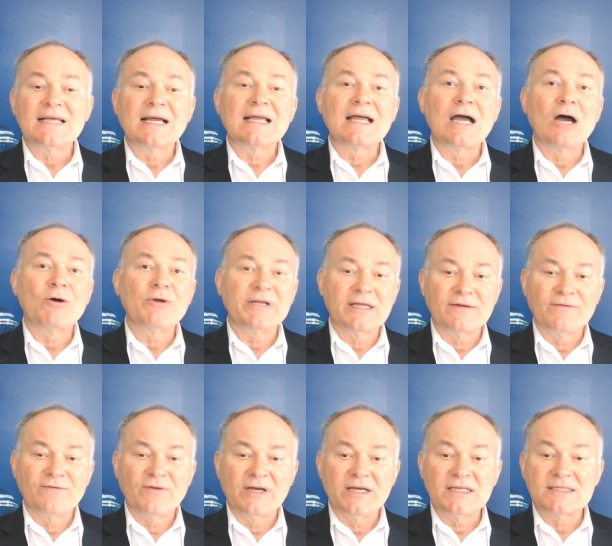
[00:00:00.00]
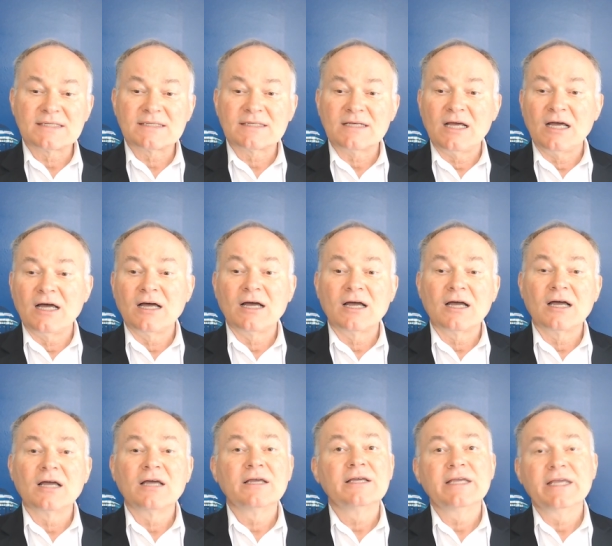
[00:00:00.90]
accounting advice
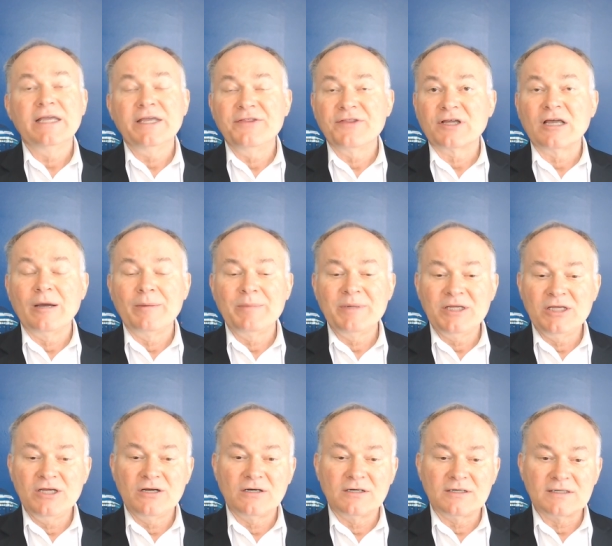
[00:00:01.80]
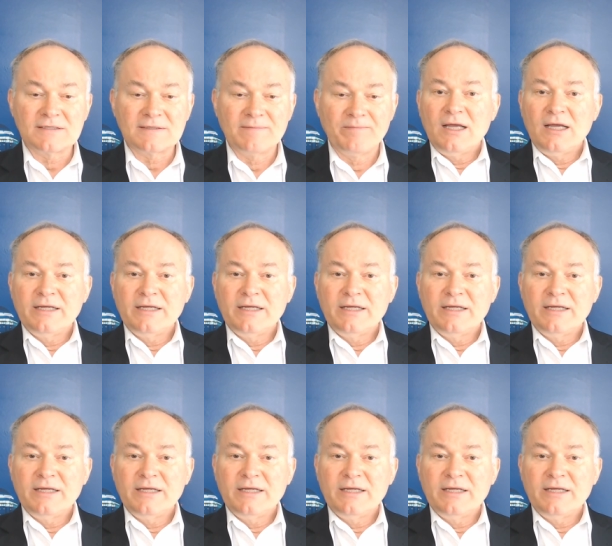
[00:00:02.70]
uh, in the coming years.